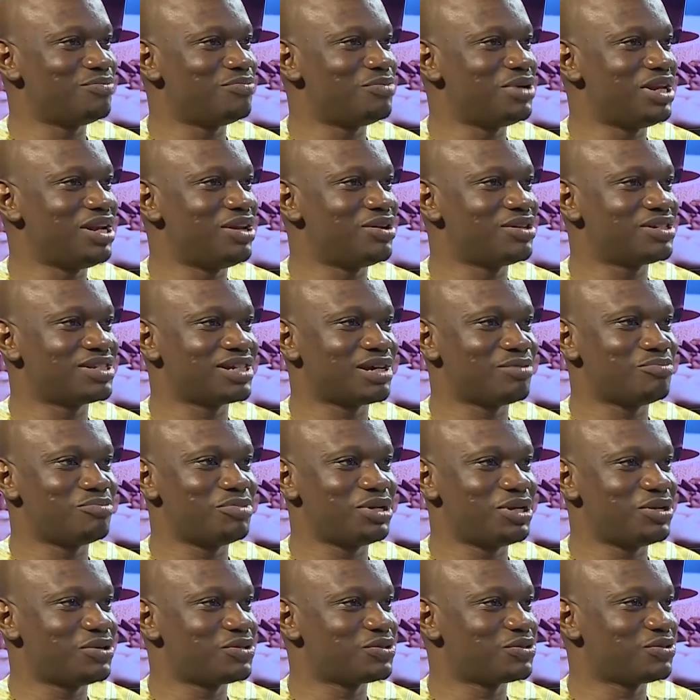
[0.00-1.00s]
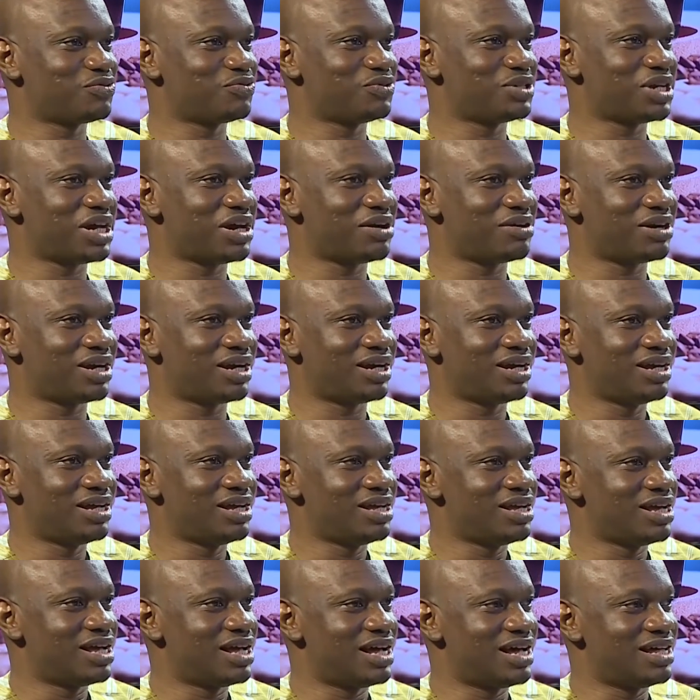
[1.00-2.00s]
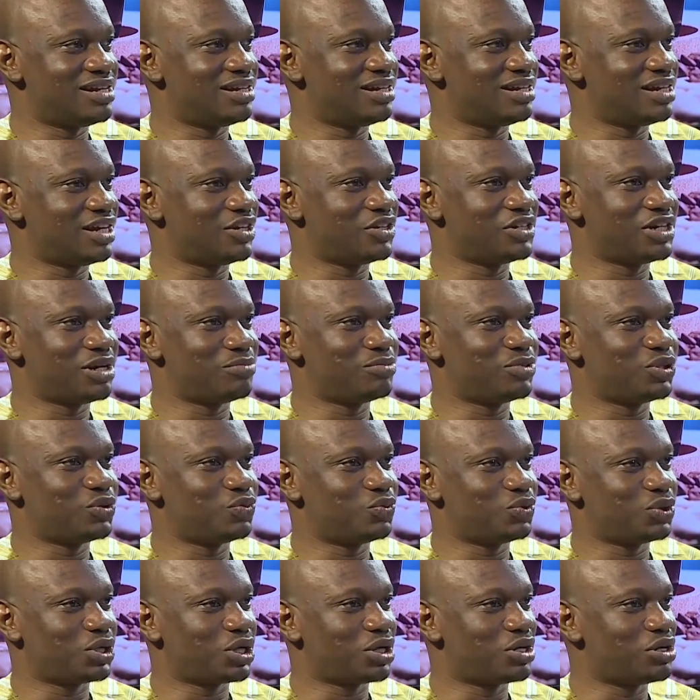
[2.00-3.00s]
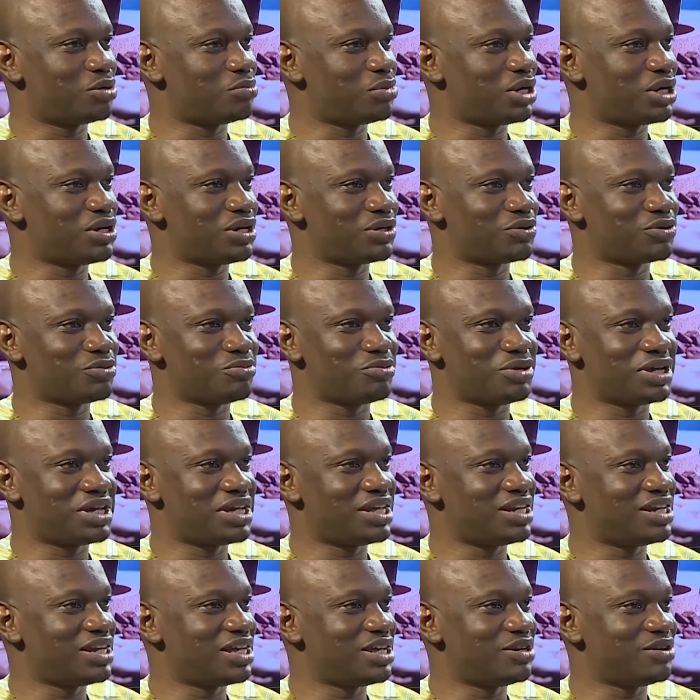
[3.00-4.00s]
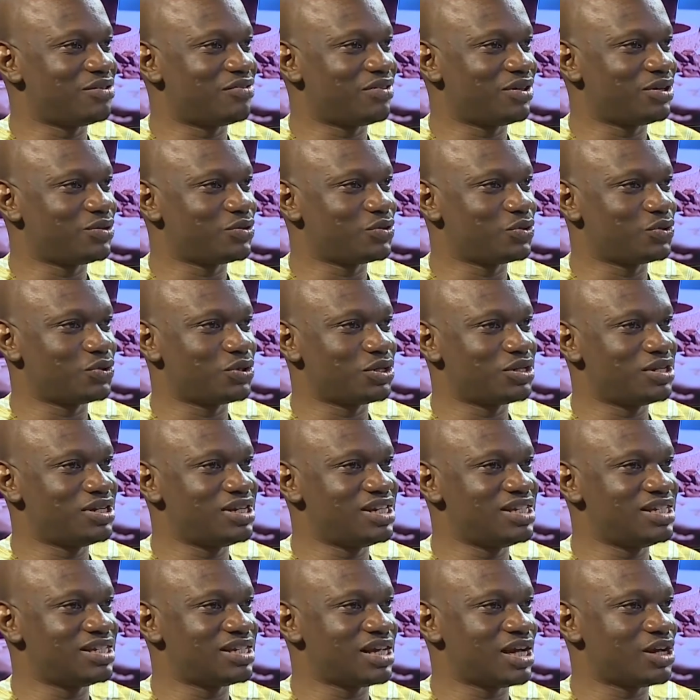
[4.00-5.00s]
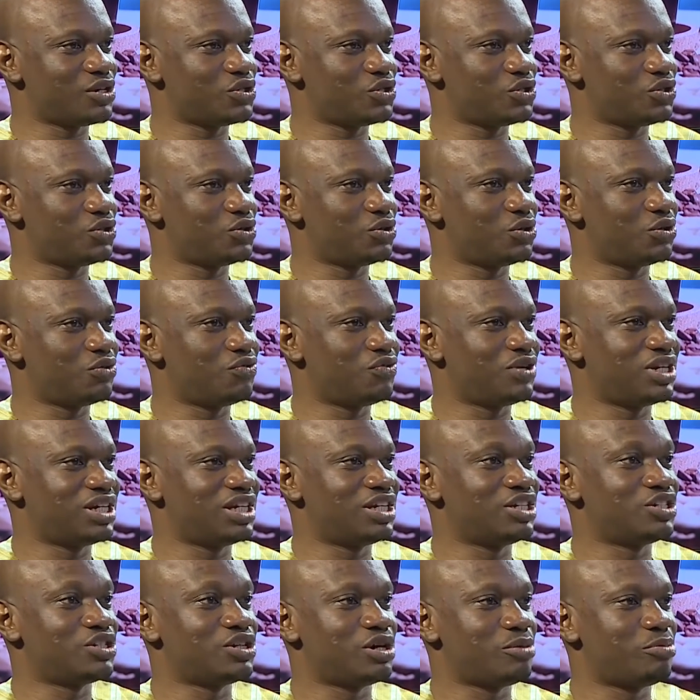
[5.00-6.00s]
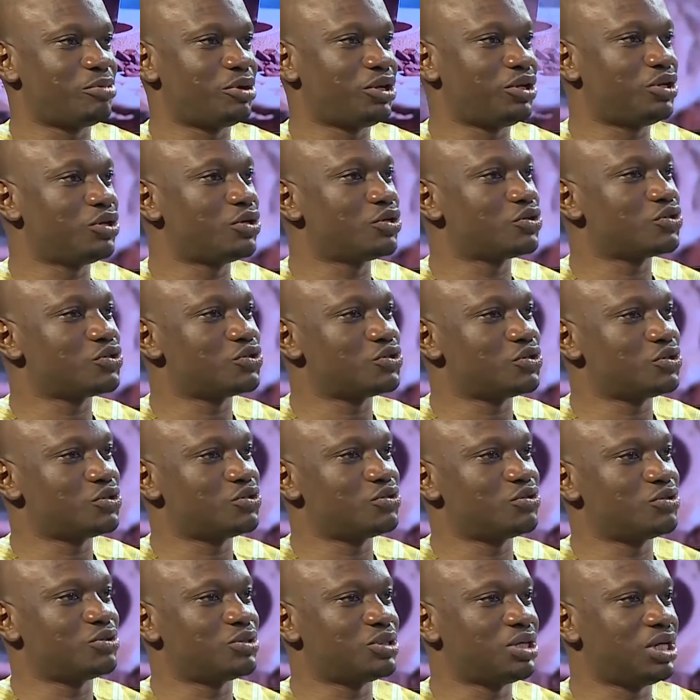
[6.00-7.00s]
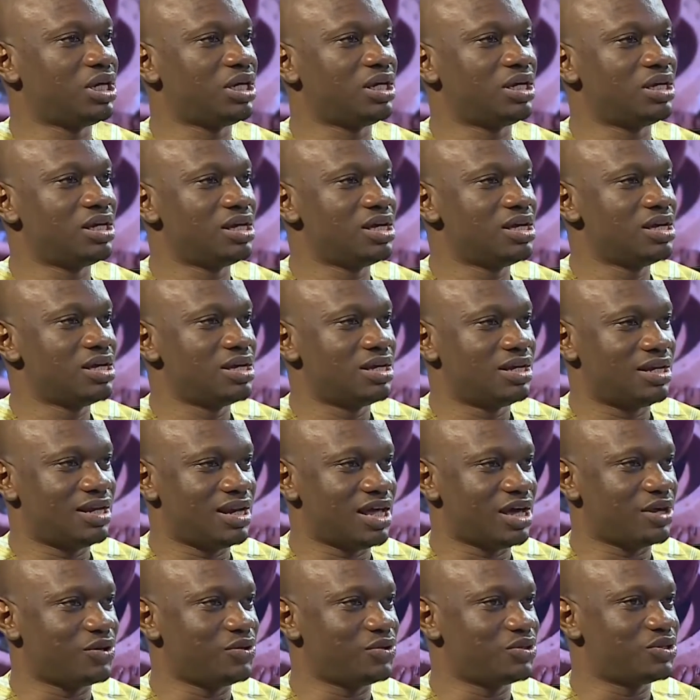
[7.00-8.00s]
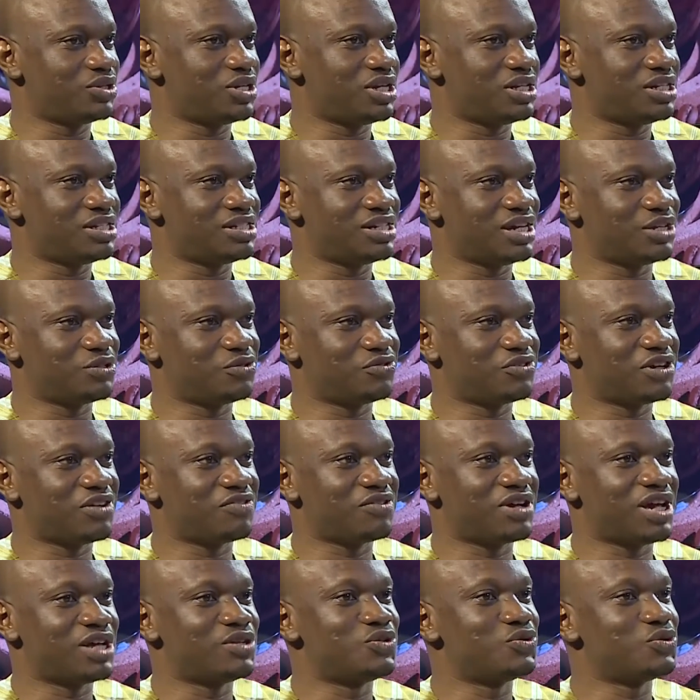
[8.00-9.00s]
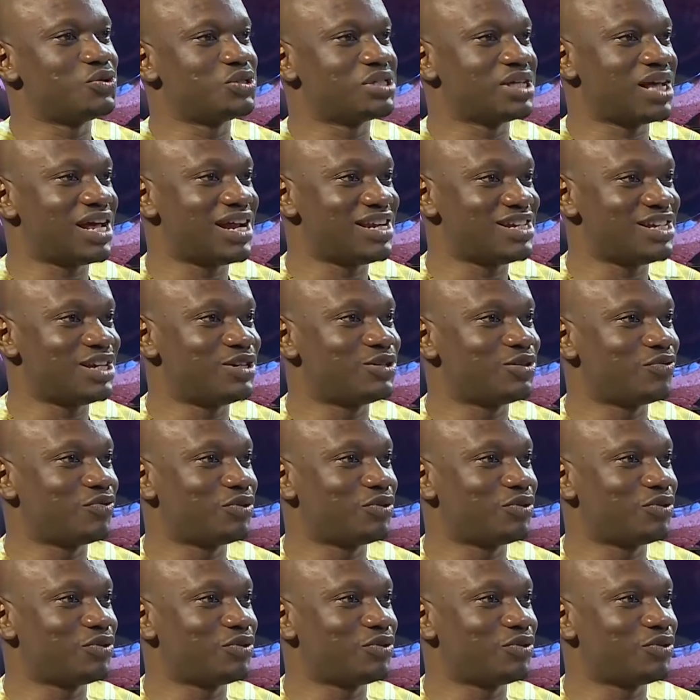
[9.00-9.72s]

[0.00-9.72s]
millions and billions of naira, and then another month would come and you're not making anything. So nothing is assured for an entrepreneur, so to say. Like you said, the 9 to 5 guy knows that at the end of